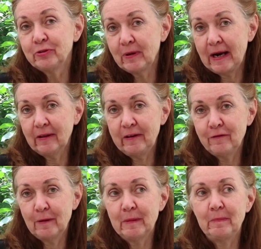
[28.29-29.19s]
directly
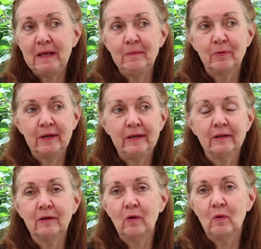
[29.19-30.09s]
from the bee
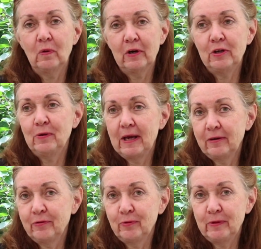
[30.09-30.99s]
breeder or you get
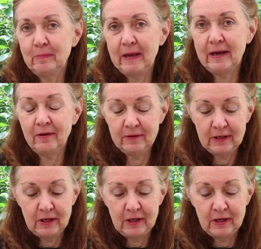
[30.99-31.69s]
her through the mail,